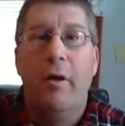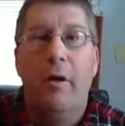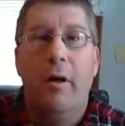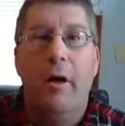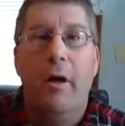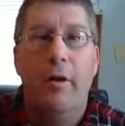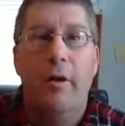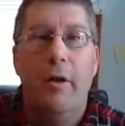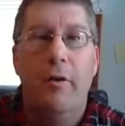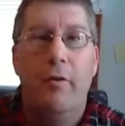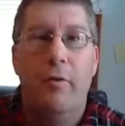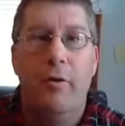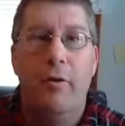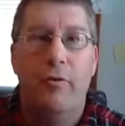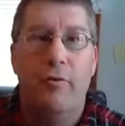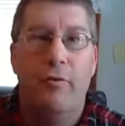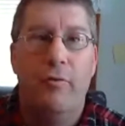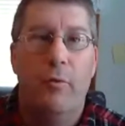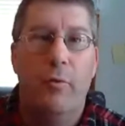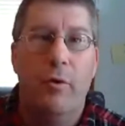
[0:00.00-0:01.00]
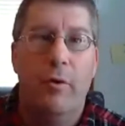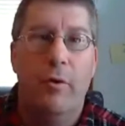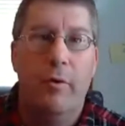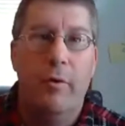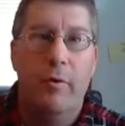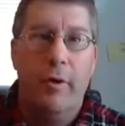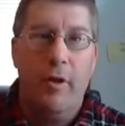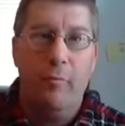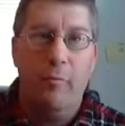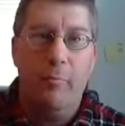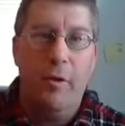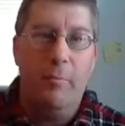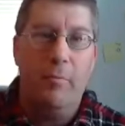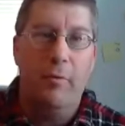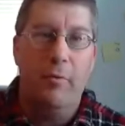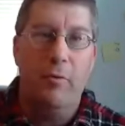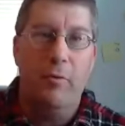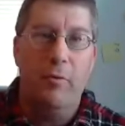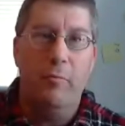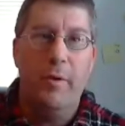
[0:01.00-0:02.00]
Another is for kind of
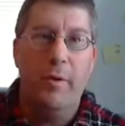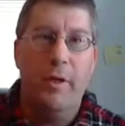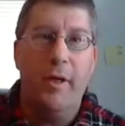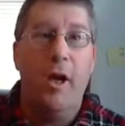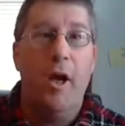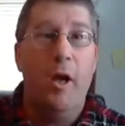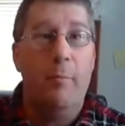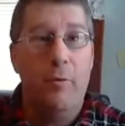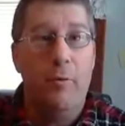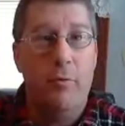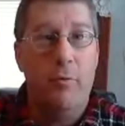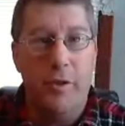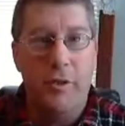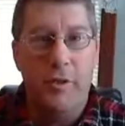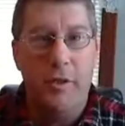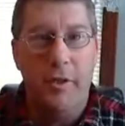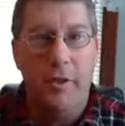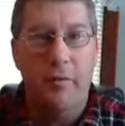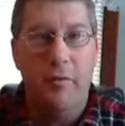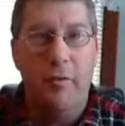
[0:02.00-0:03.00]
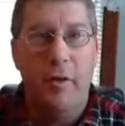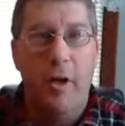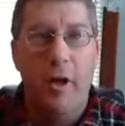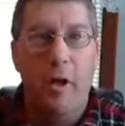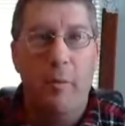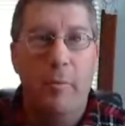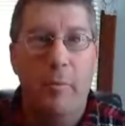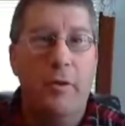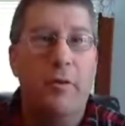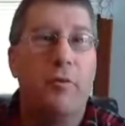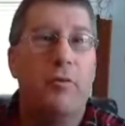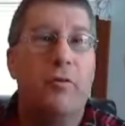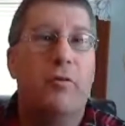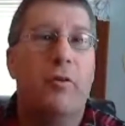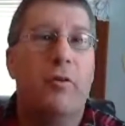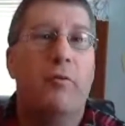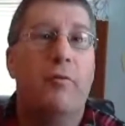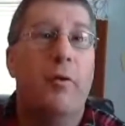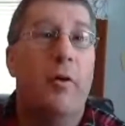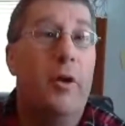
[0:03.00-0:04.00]
people who have become Christians, but they're
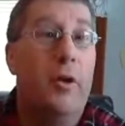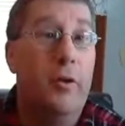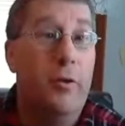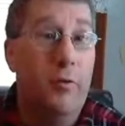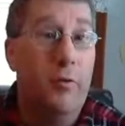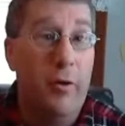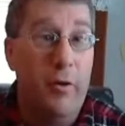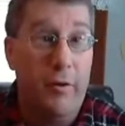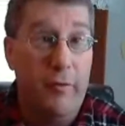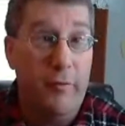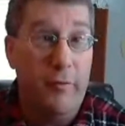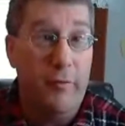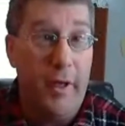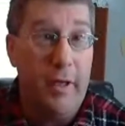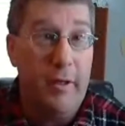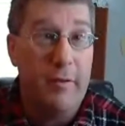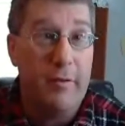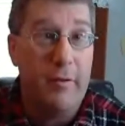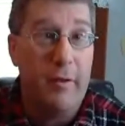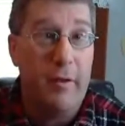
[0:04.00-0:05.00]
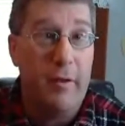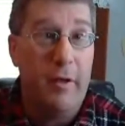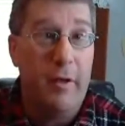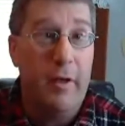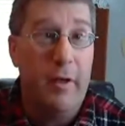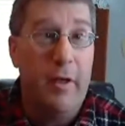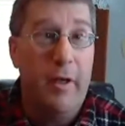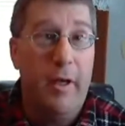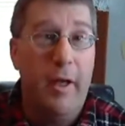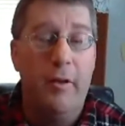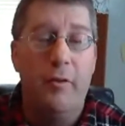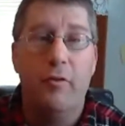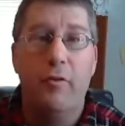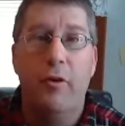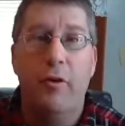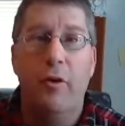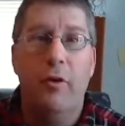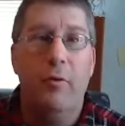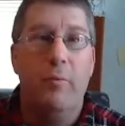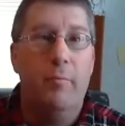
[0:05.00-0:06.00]
still very new to the faith. And
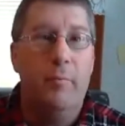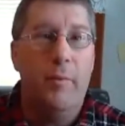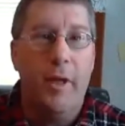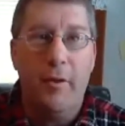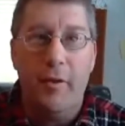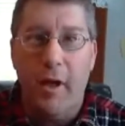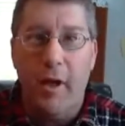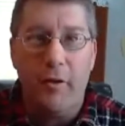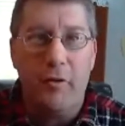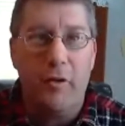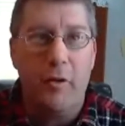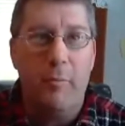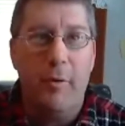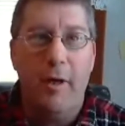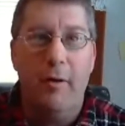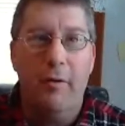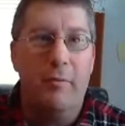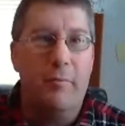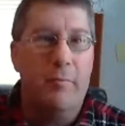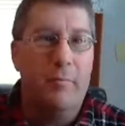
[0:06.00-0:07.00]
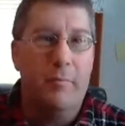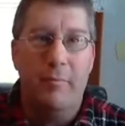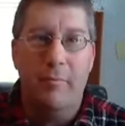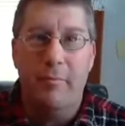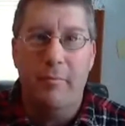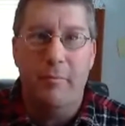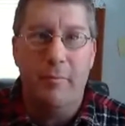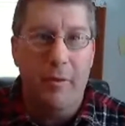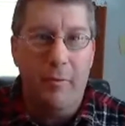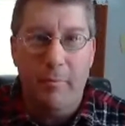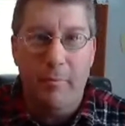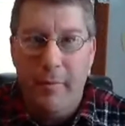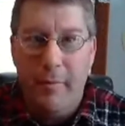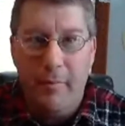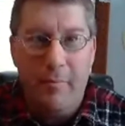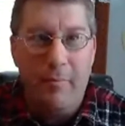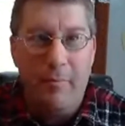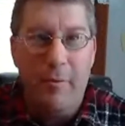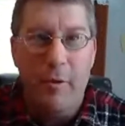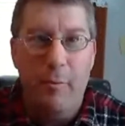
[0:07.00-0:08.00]
so it talks about
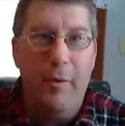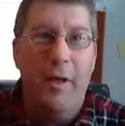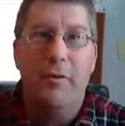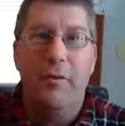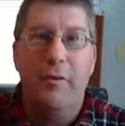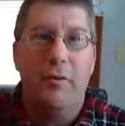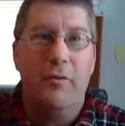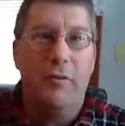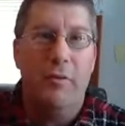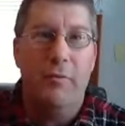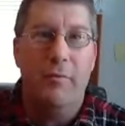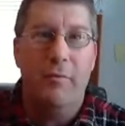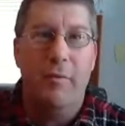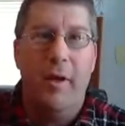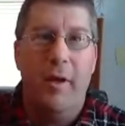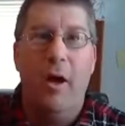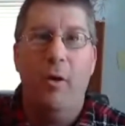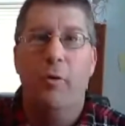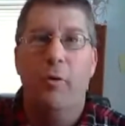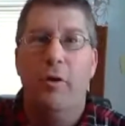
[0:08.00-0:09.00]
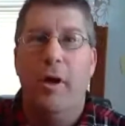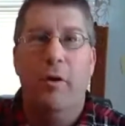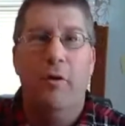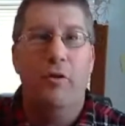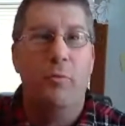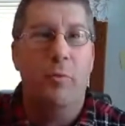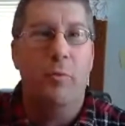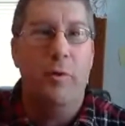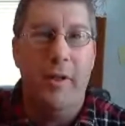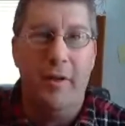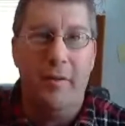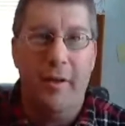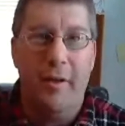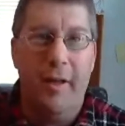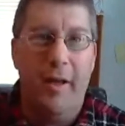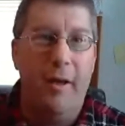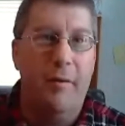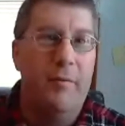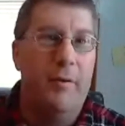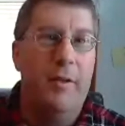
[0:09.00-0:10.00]
the basics of how does one get to
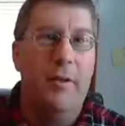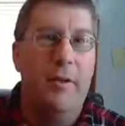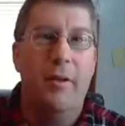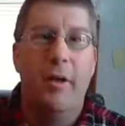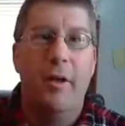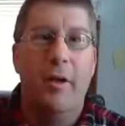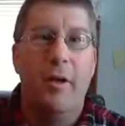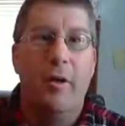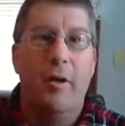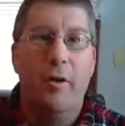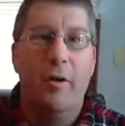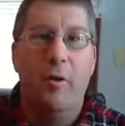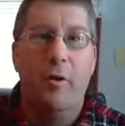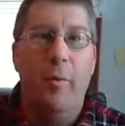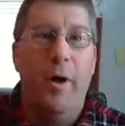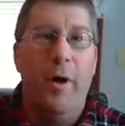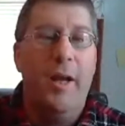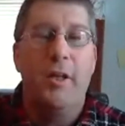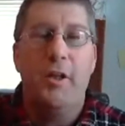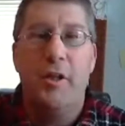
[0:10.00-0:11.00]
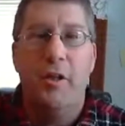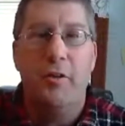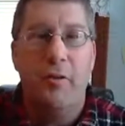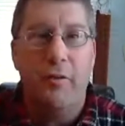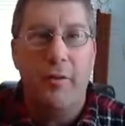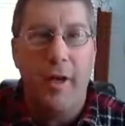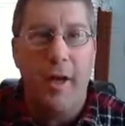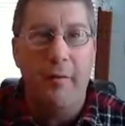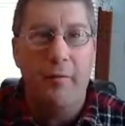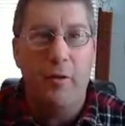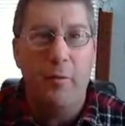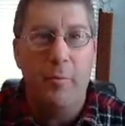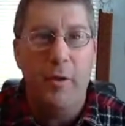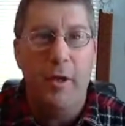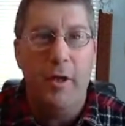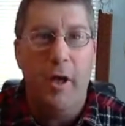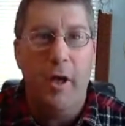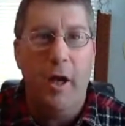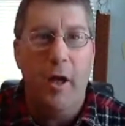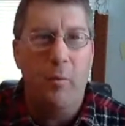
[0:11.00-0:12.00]
heaven? Why did Jesus have to
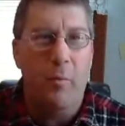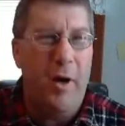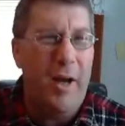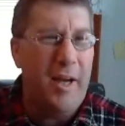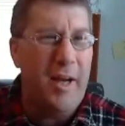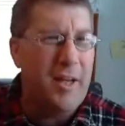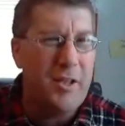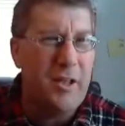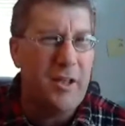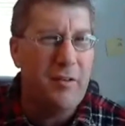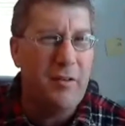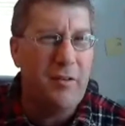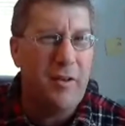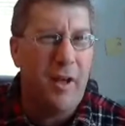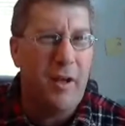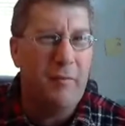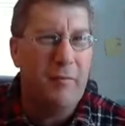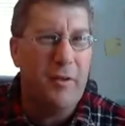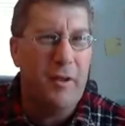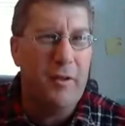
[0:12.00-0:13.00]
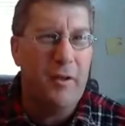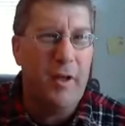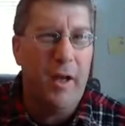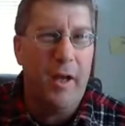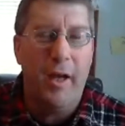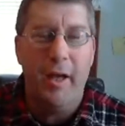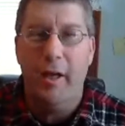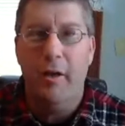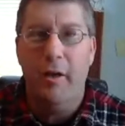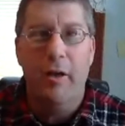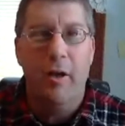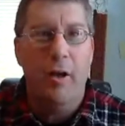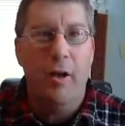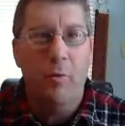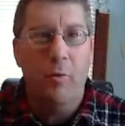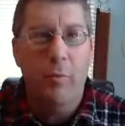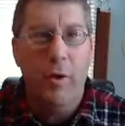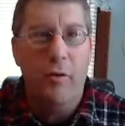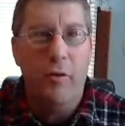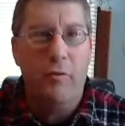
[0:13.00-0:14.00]
be God? Why did Jesus have to die and
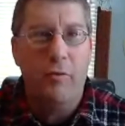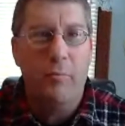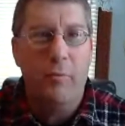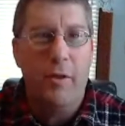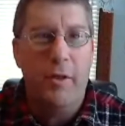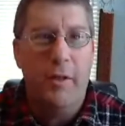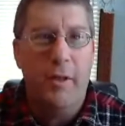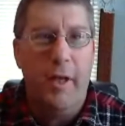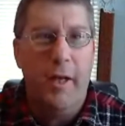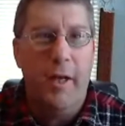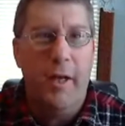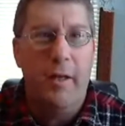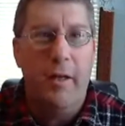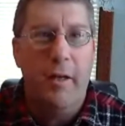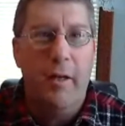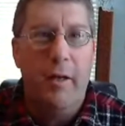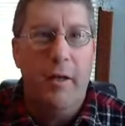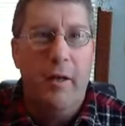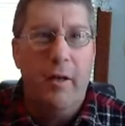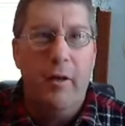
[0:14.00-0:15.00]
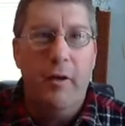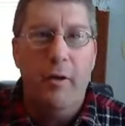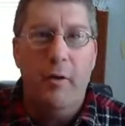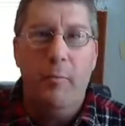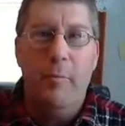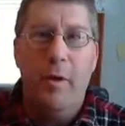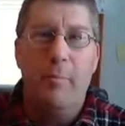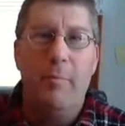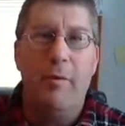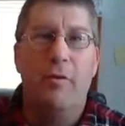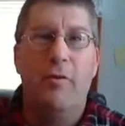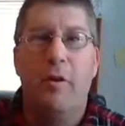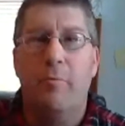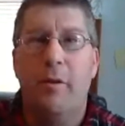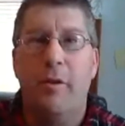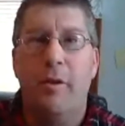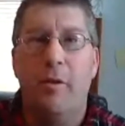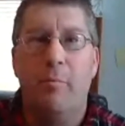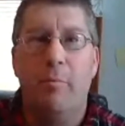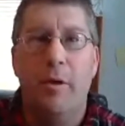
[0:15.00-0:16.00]
raise from the dead? Maybe
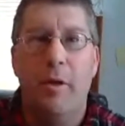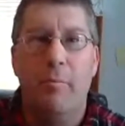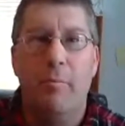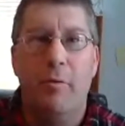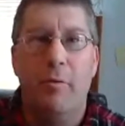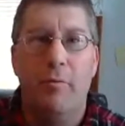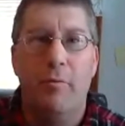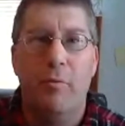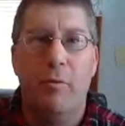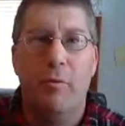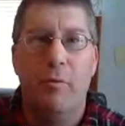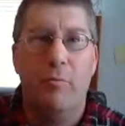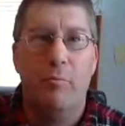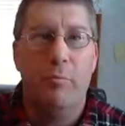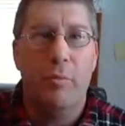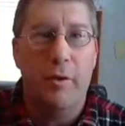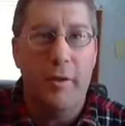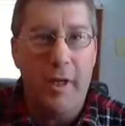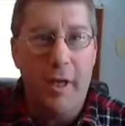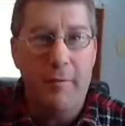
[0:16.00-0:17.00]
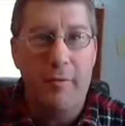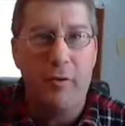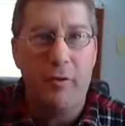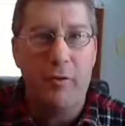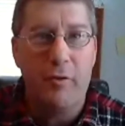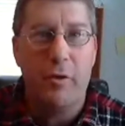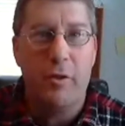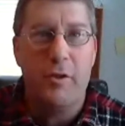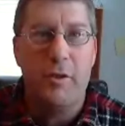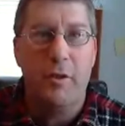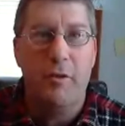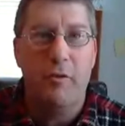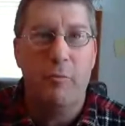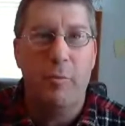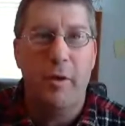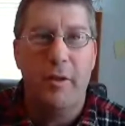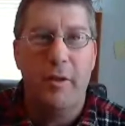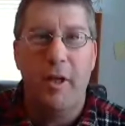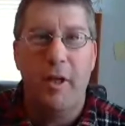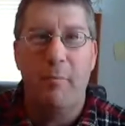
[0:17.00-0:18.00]
something that people, of course, believe as
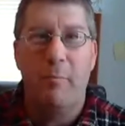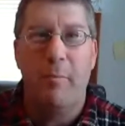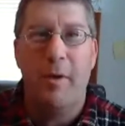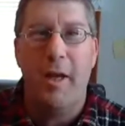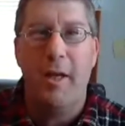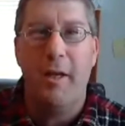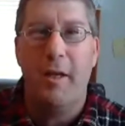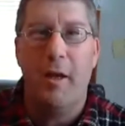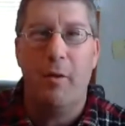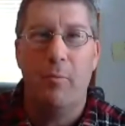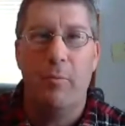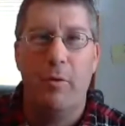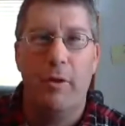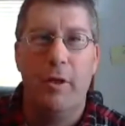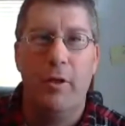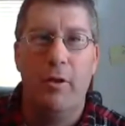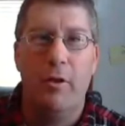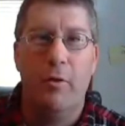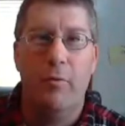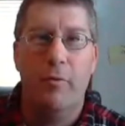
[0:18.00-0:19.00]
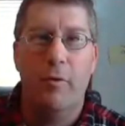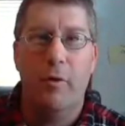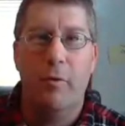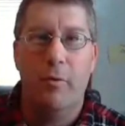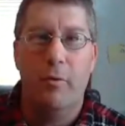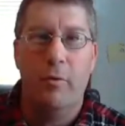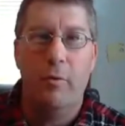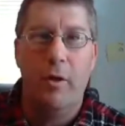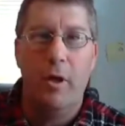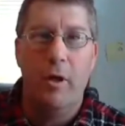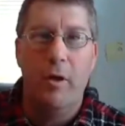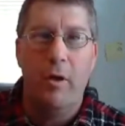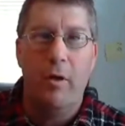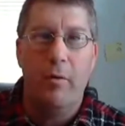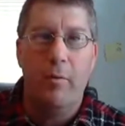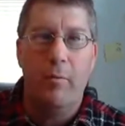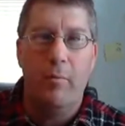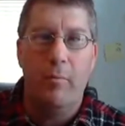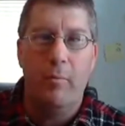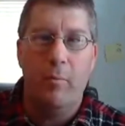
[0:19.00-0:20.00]
Christians, but they may not really know the whole
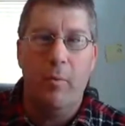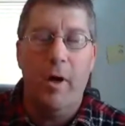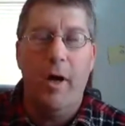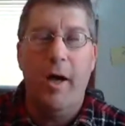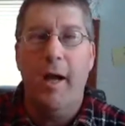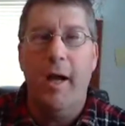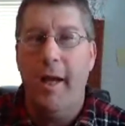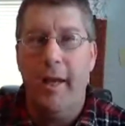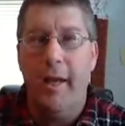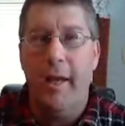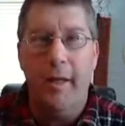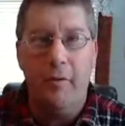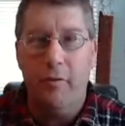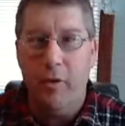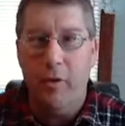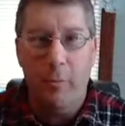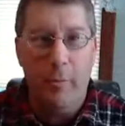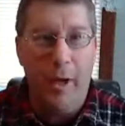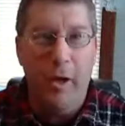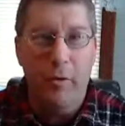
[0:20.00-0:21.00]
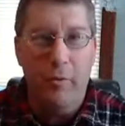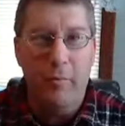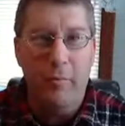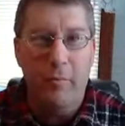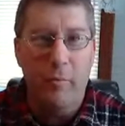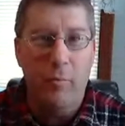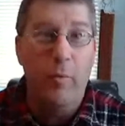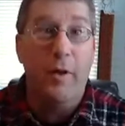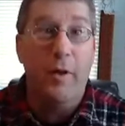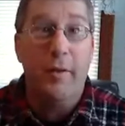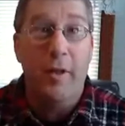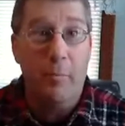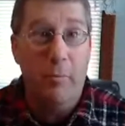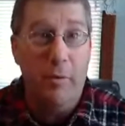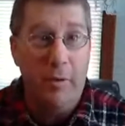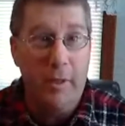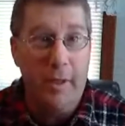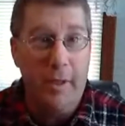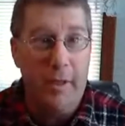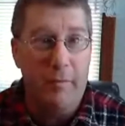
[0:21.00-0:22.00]
whys about what they
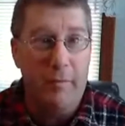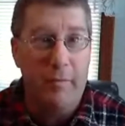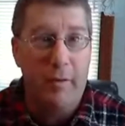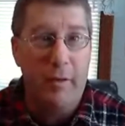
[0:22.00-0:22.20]
believe.